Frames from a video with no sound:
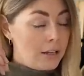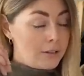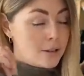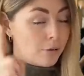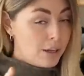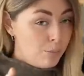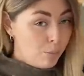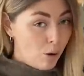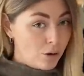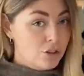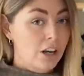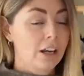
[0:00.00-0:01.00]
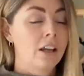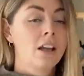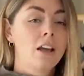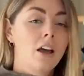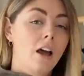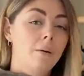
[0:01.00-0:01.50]
So keep watching.
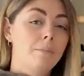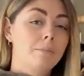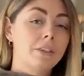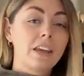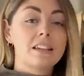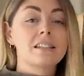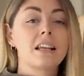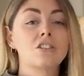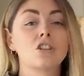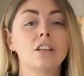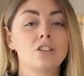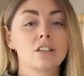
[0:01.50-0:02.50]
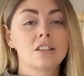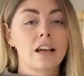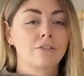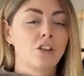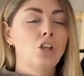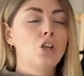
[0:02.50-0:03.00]
But they essentially just
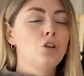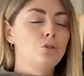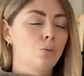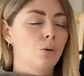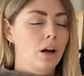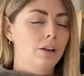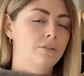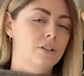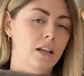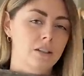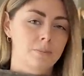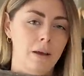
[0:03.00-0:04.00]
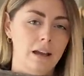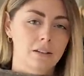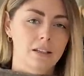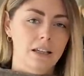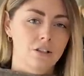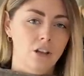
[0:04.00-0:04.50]
have the usual kind of
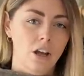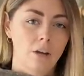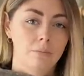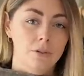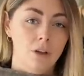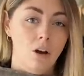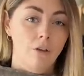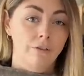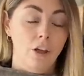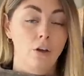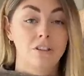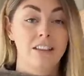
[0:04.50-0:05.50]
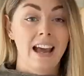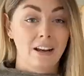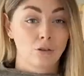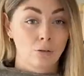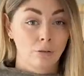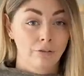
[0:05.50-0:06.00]
suspects in terms of those
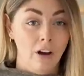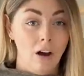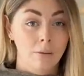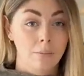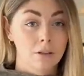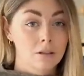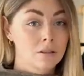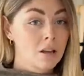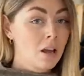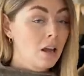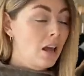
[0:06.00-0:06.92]
natural fibers.